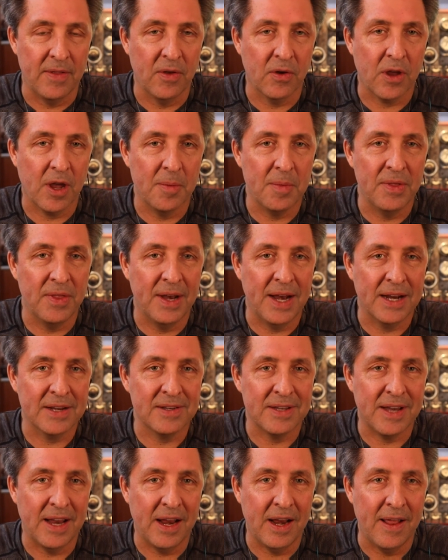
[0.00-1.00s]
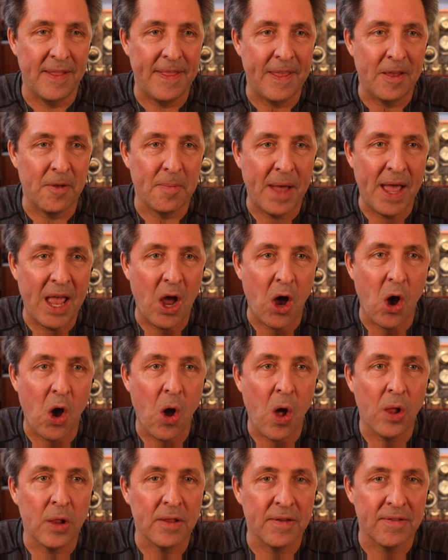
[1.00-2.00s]
And they'll come in the next day and they'll buy
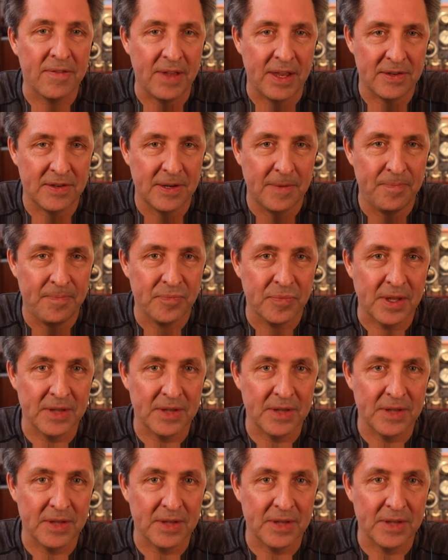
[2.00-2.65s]
all of it.